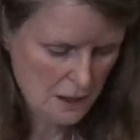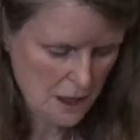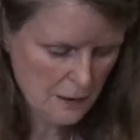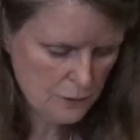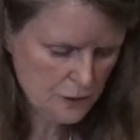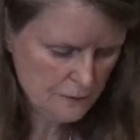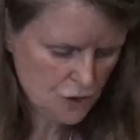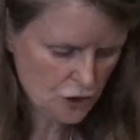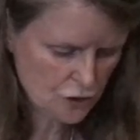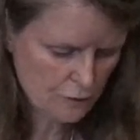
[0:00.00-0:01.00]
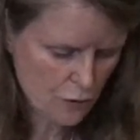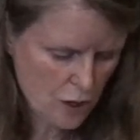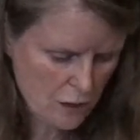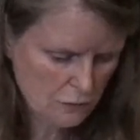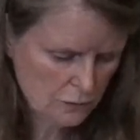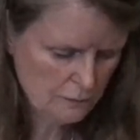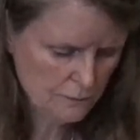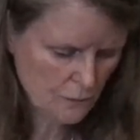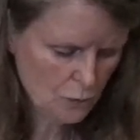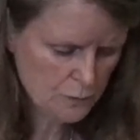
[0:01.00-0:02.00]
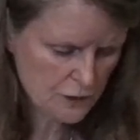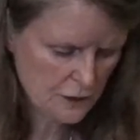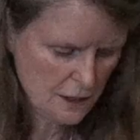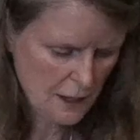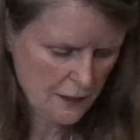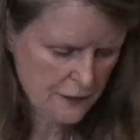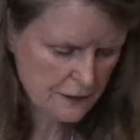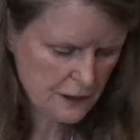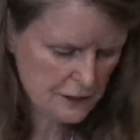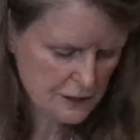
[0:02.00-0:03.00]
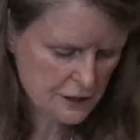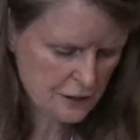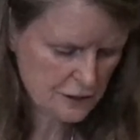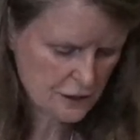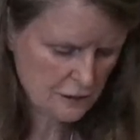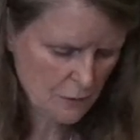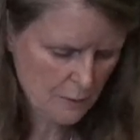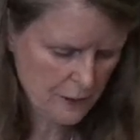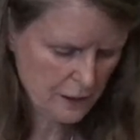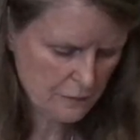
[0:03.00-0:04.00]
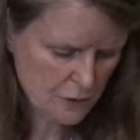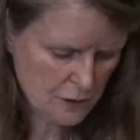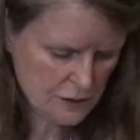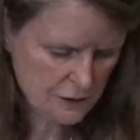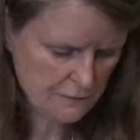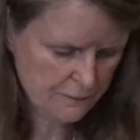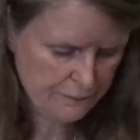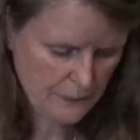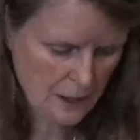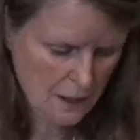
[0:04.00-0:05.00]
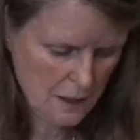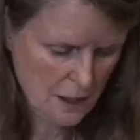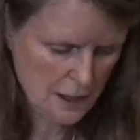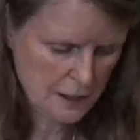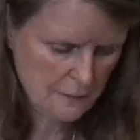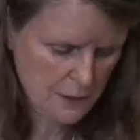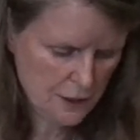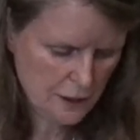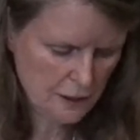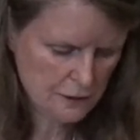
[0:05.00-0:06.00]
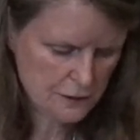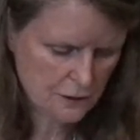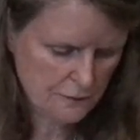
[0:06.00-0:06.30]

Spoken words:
I wouldn't object to brown. Oops. I think that stick is gonna be pink because I kept hitting it. So.